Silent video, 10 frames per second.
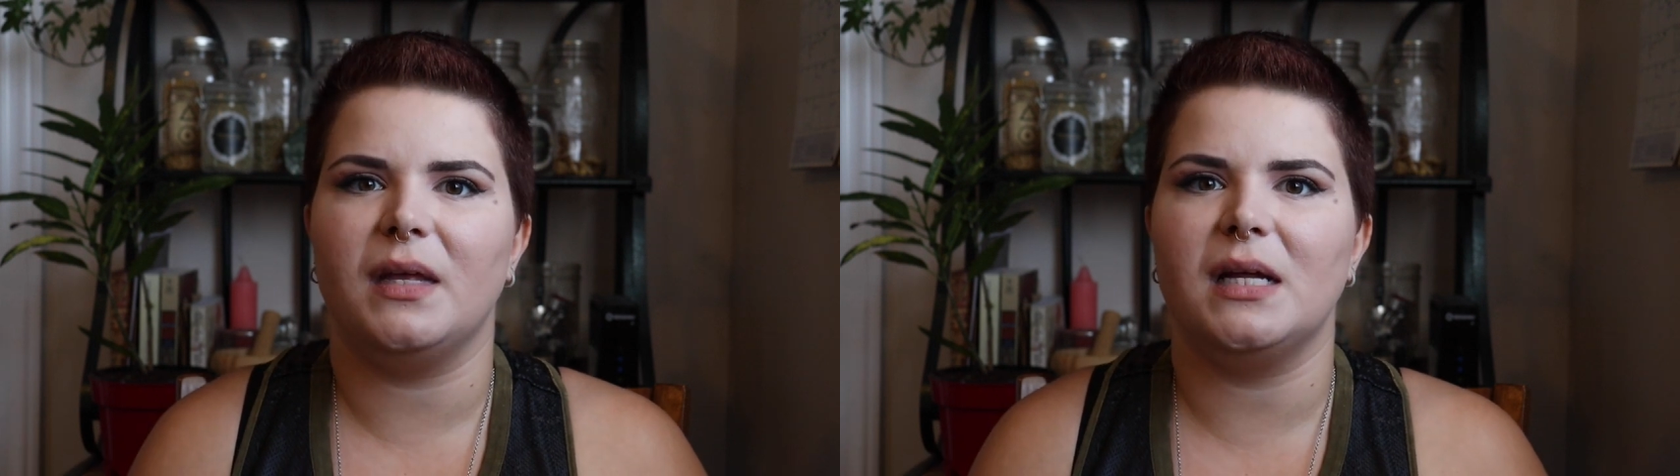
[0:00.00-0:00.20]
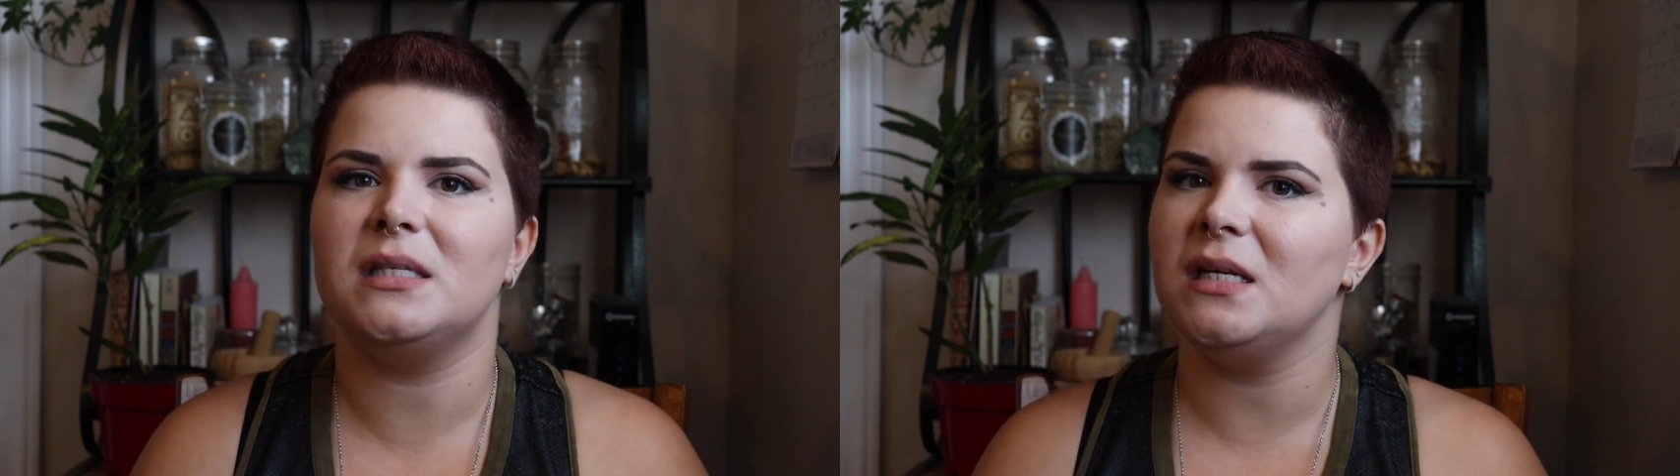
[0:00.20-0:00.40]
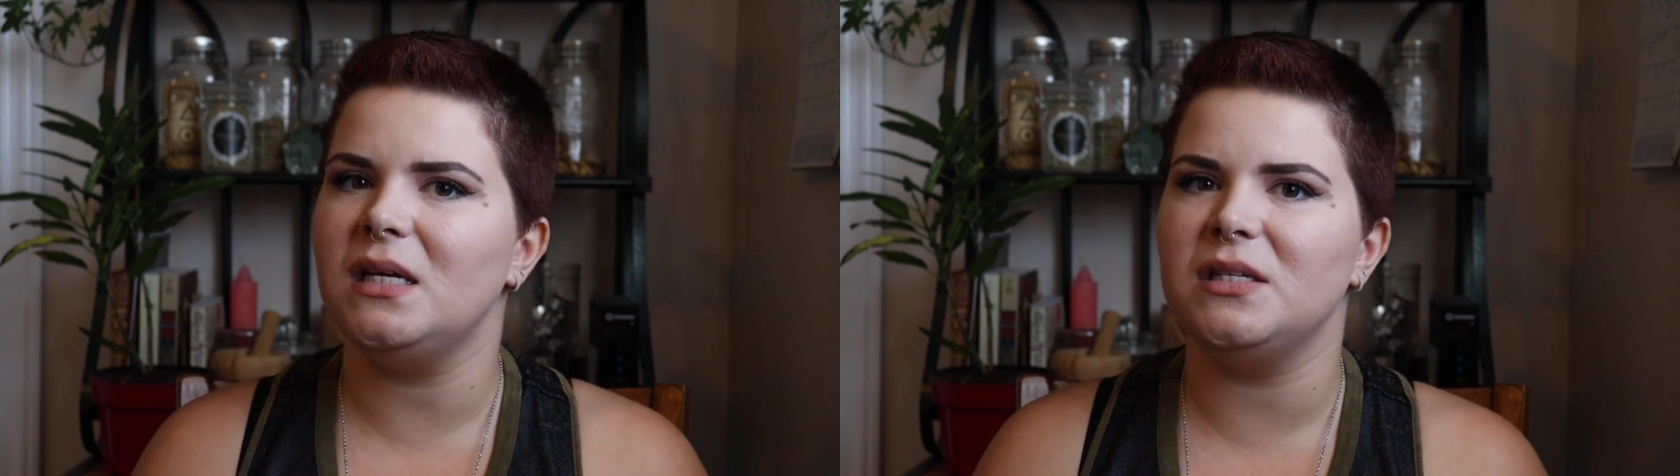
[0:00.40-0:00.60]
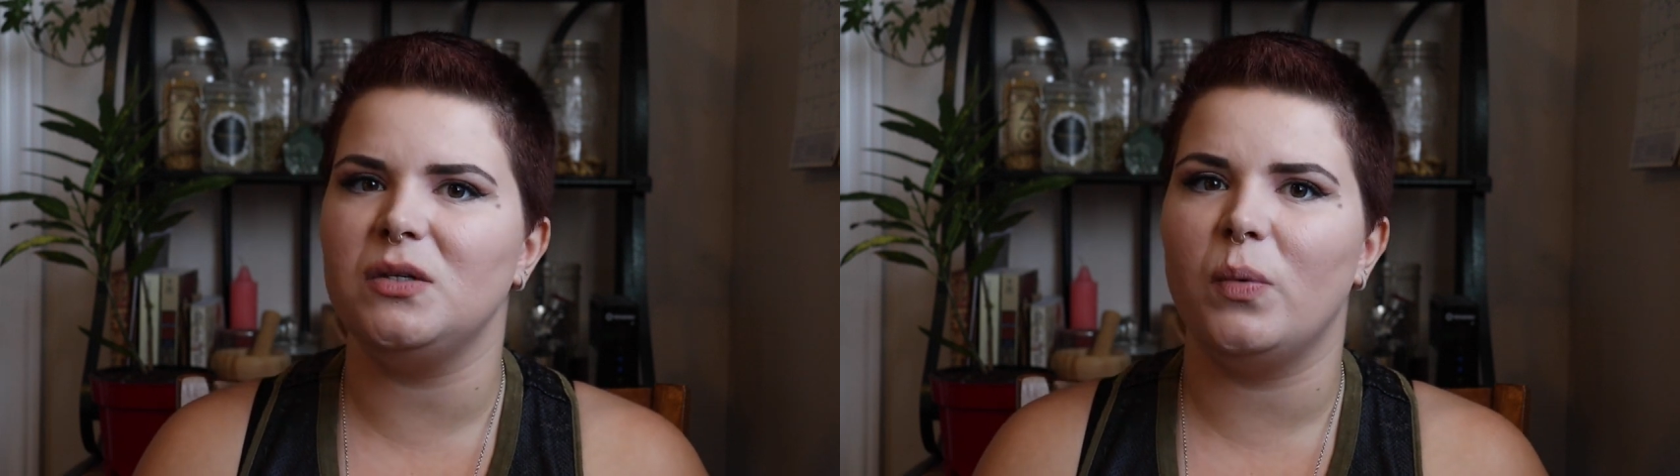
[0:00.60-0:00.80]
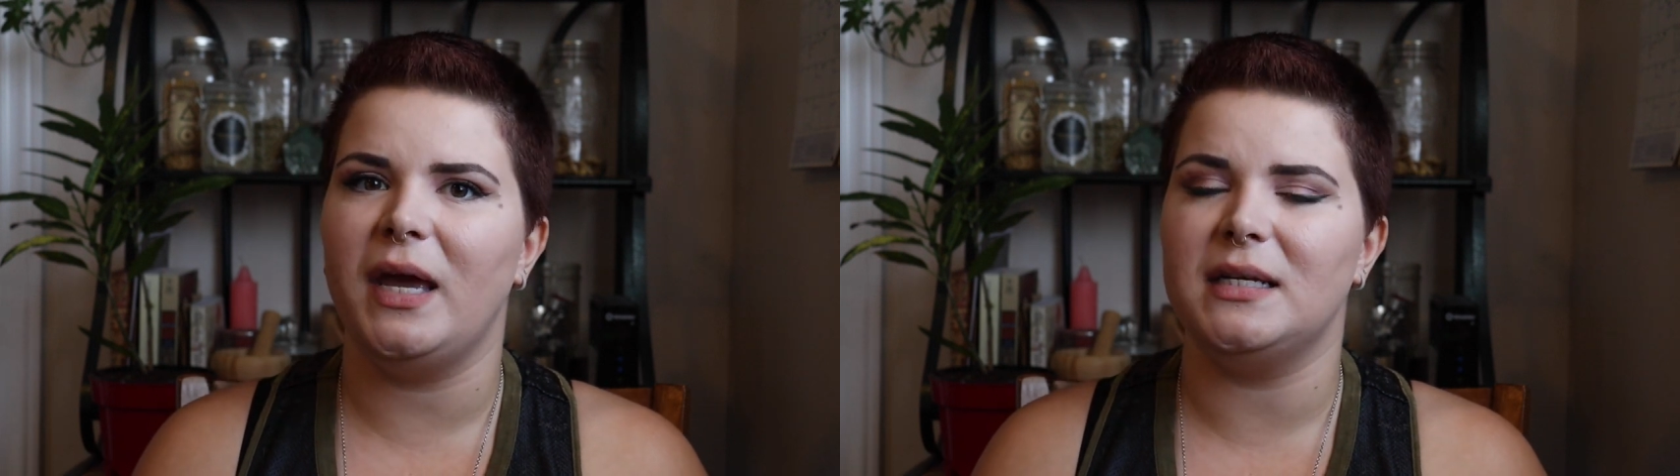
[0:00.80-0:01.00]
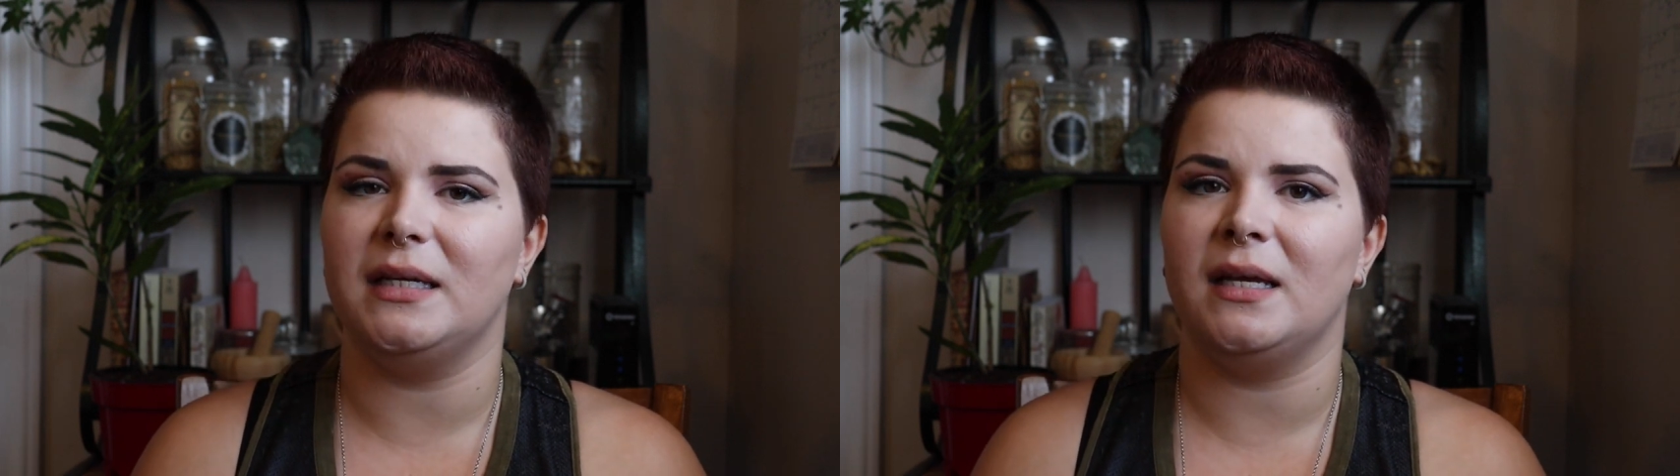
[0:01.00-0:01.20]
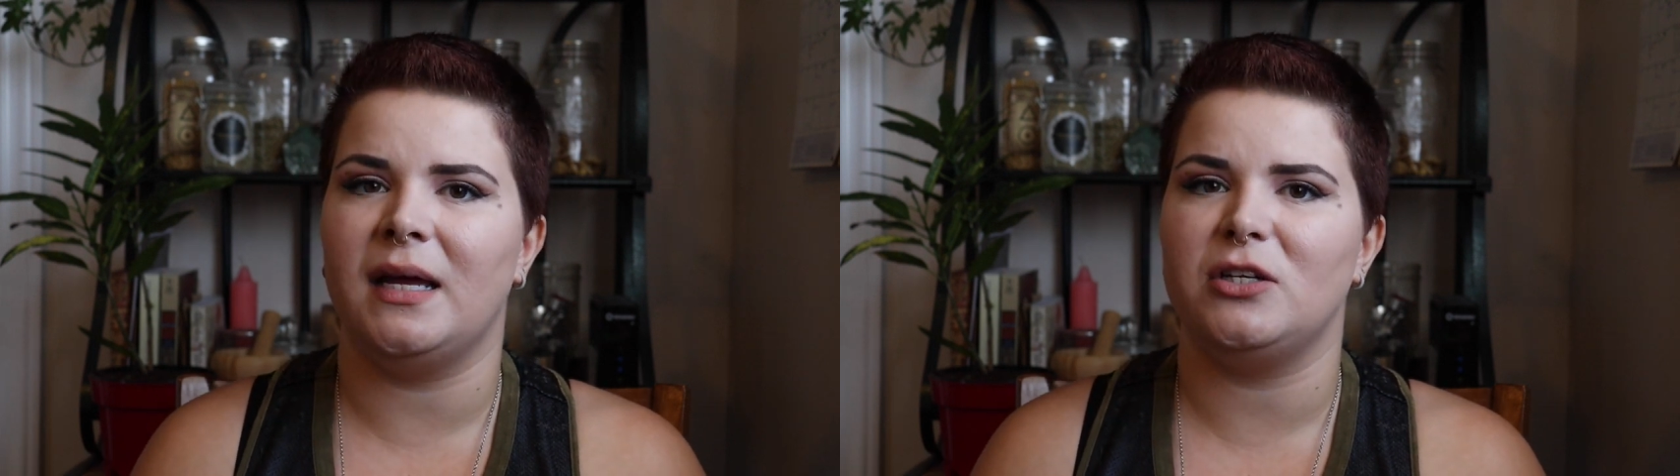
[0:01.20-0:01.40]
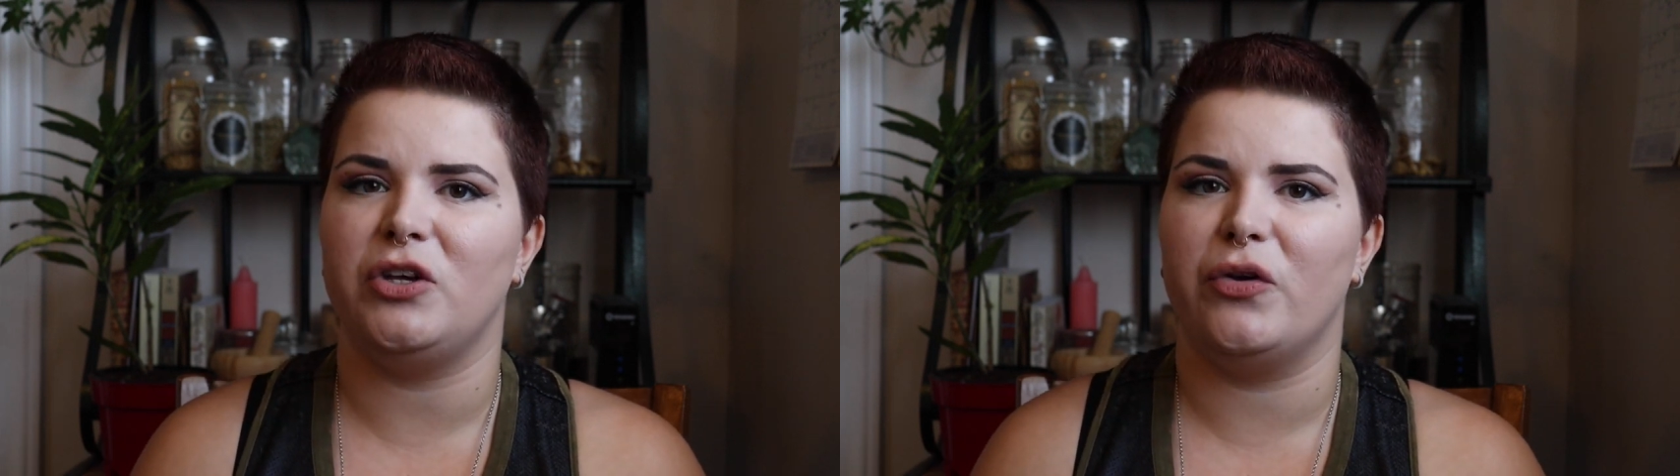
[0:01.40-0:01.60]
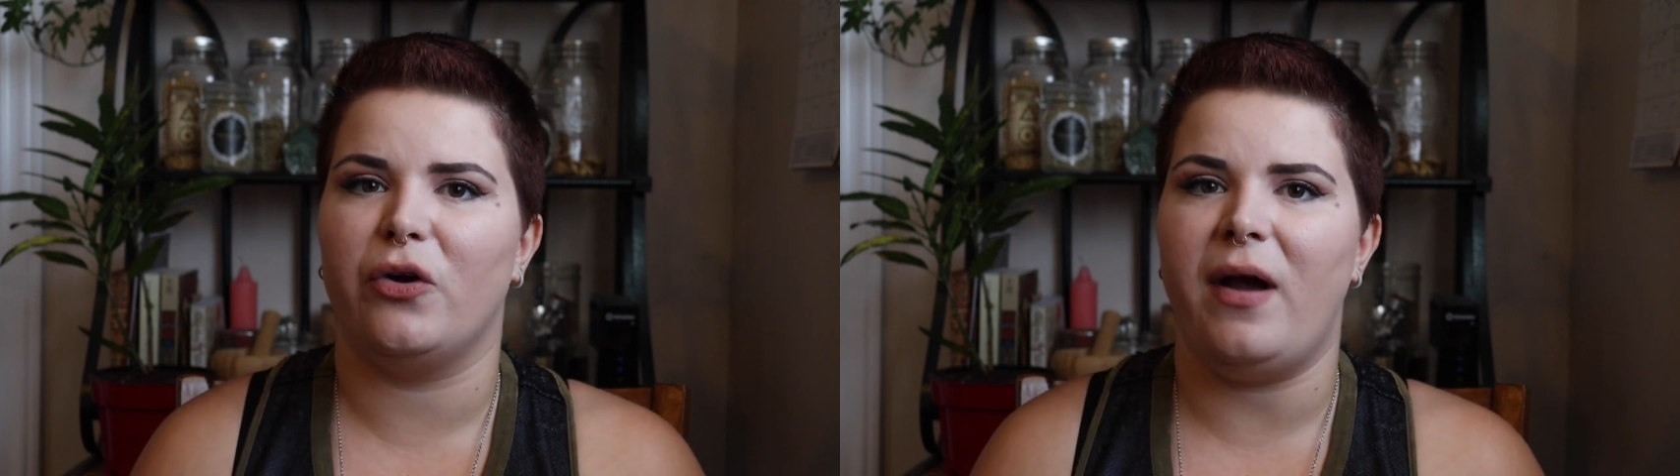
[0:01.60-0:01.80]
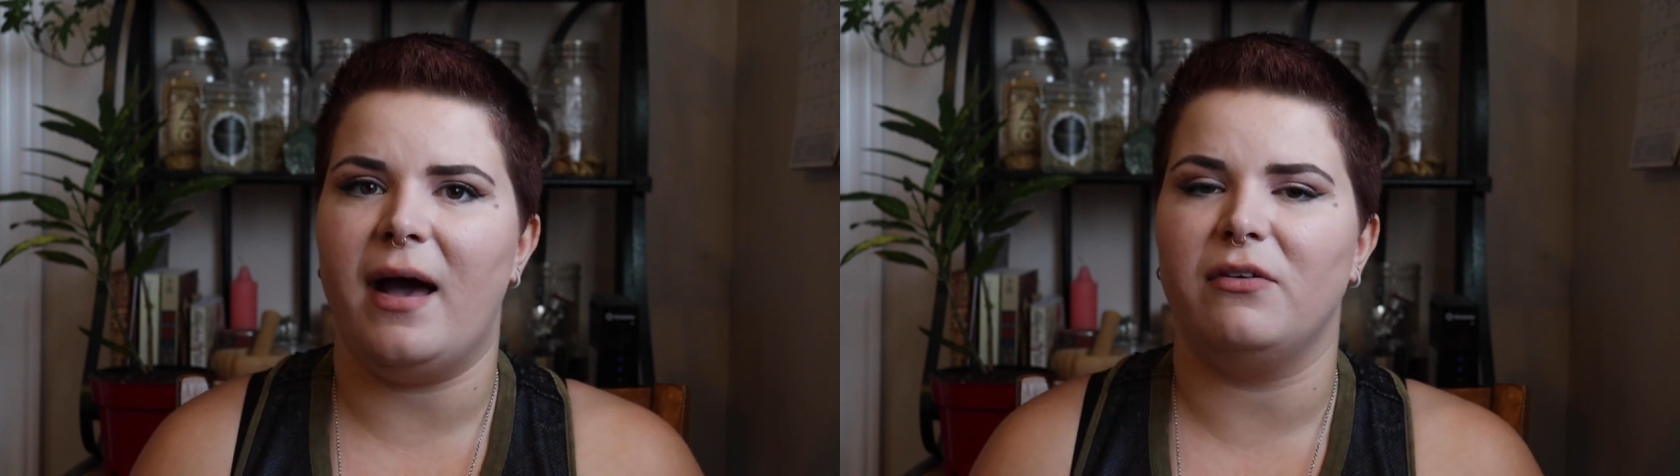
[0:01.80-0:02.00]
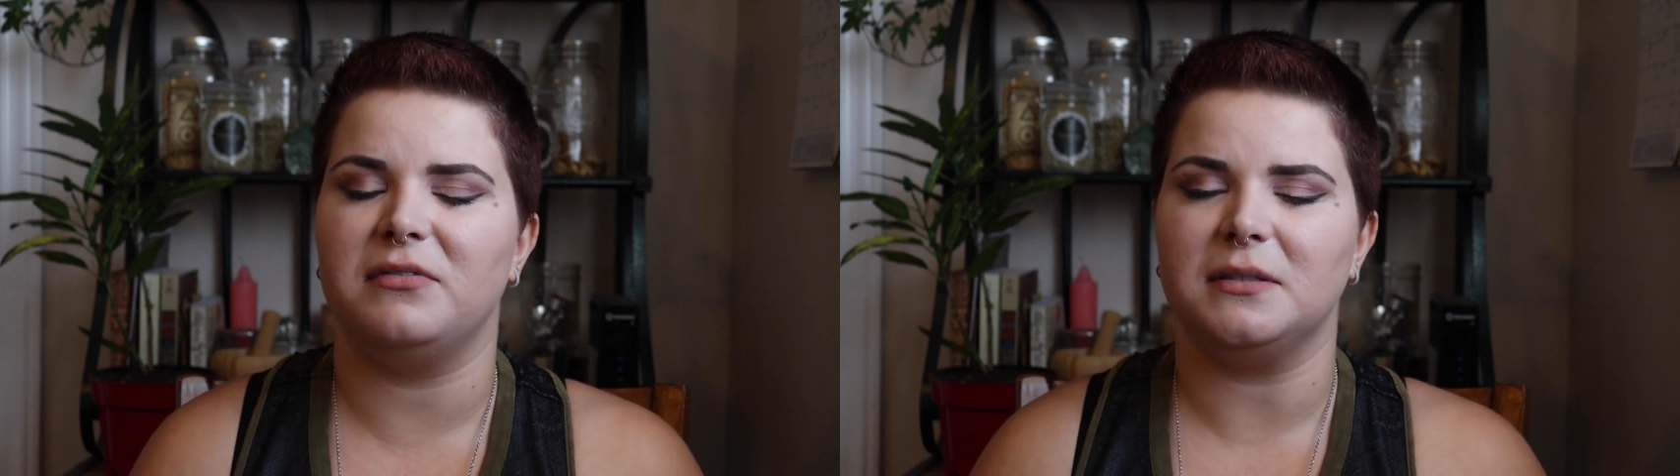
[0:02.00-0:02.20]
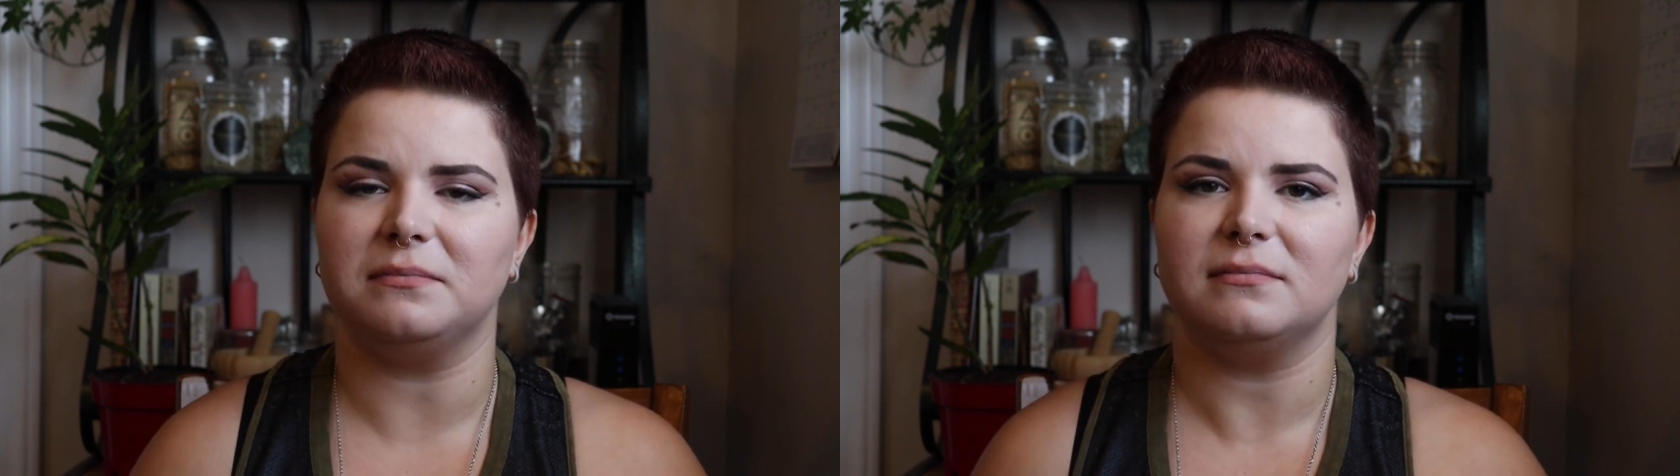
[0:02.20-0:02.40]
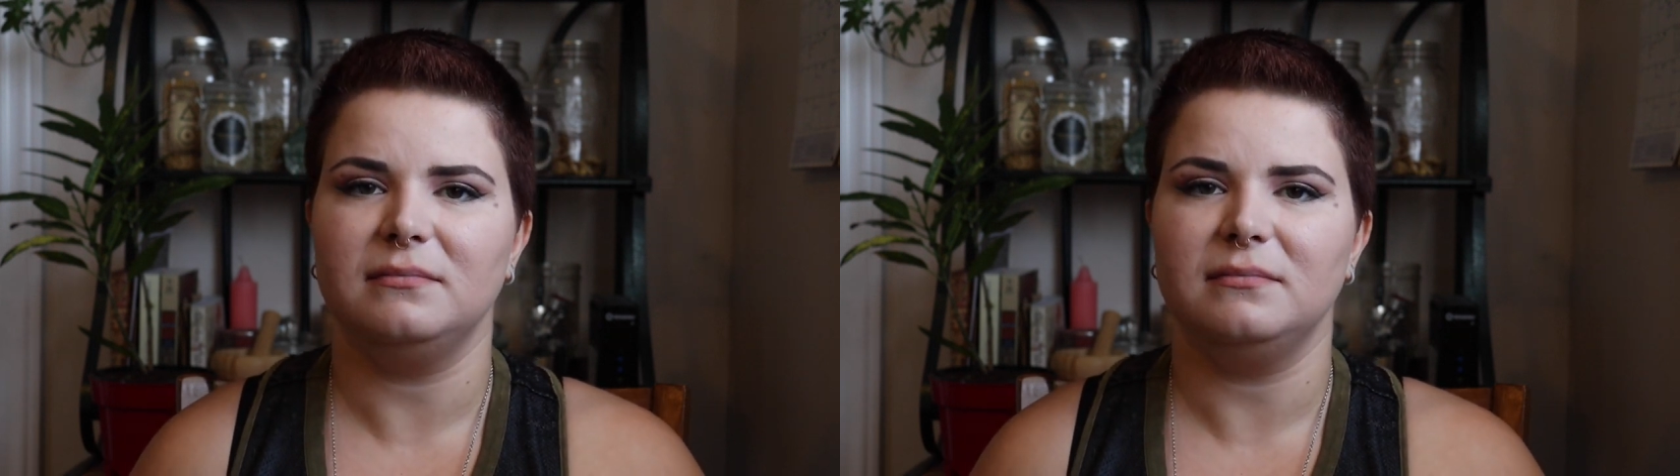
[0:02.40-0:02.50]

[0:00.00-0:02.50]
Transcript: it's an easy way to connect to your craft.